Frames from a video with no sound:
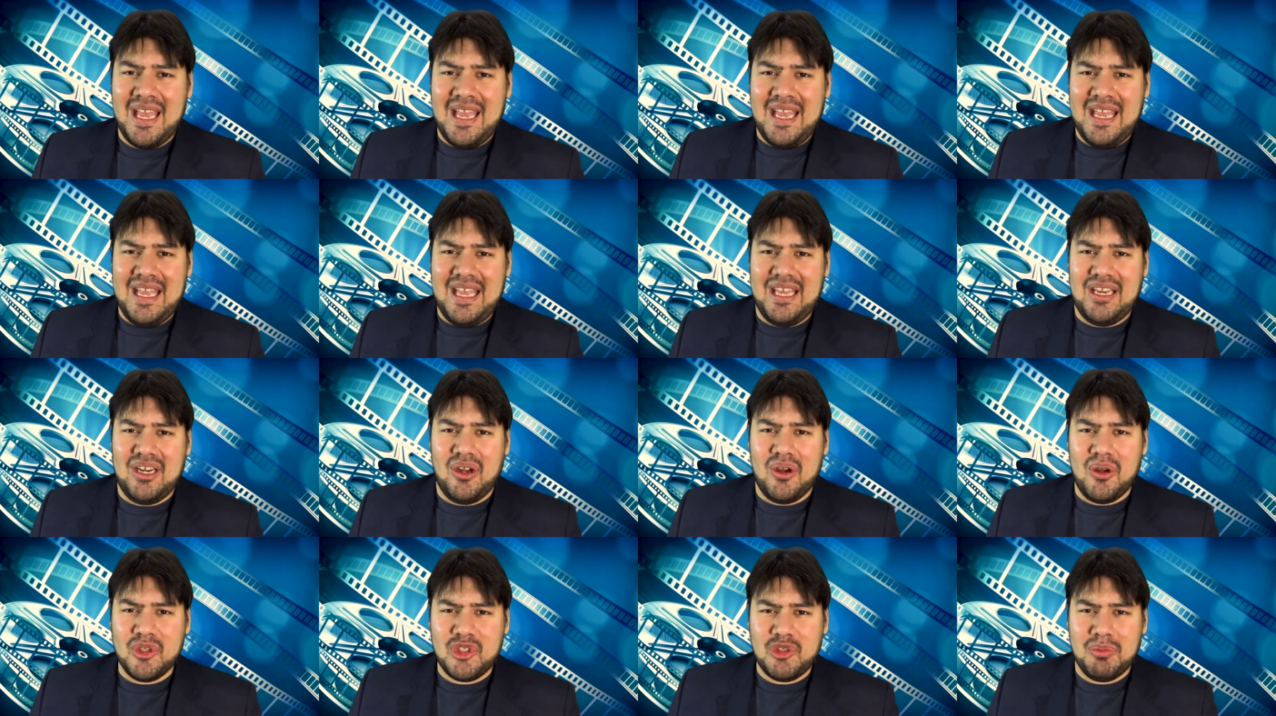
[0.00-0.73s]
and
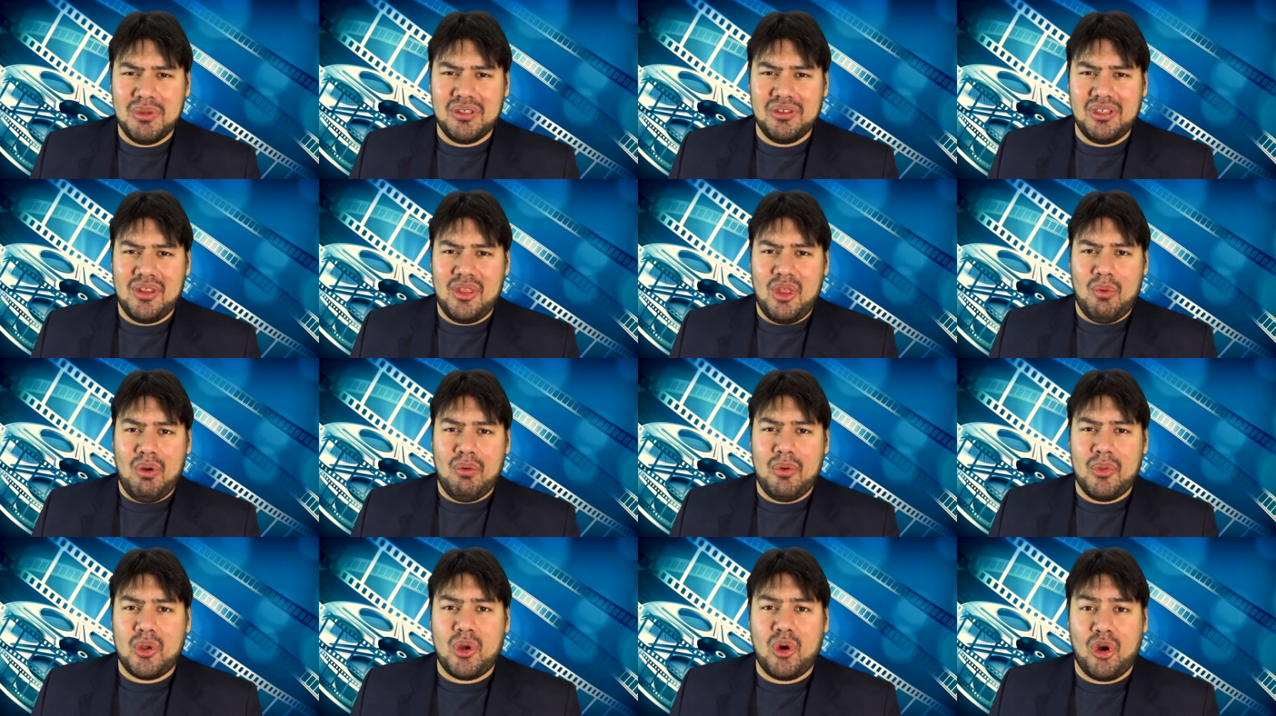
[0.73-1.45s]
ultimately they went
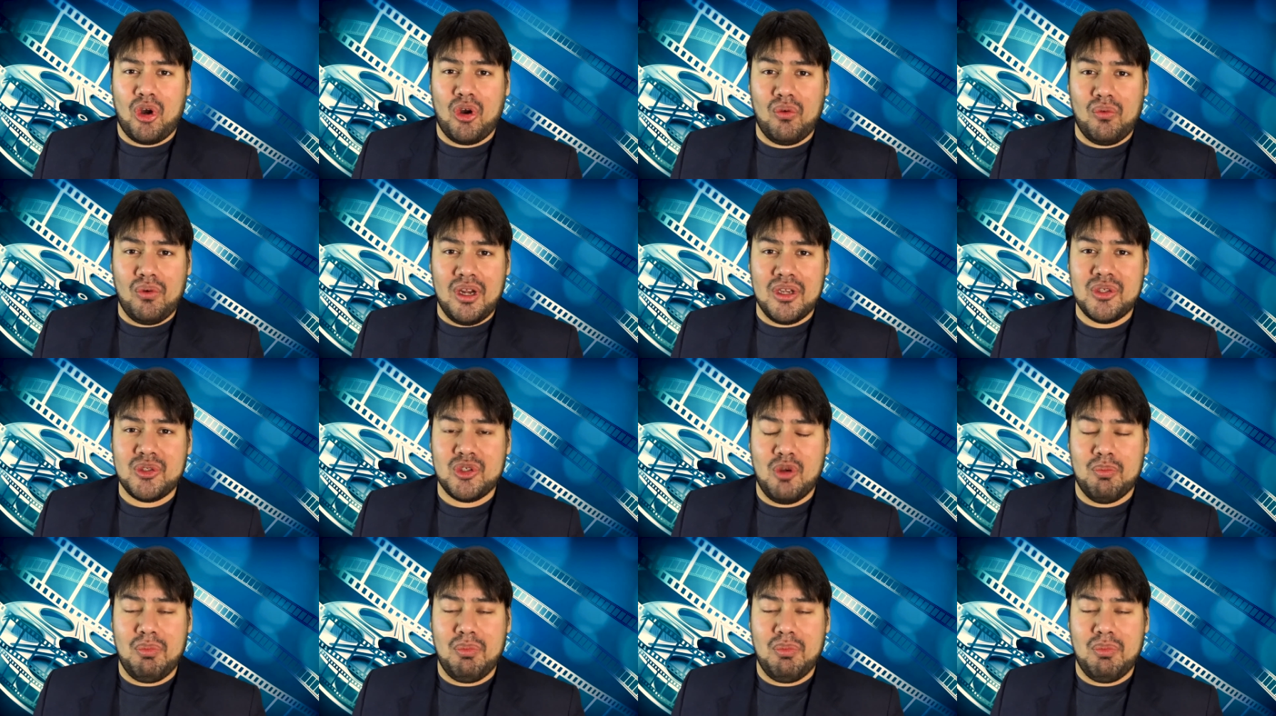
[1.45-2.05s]
with Kurt Russell.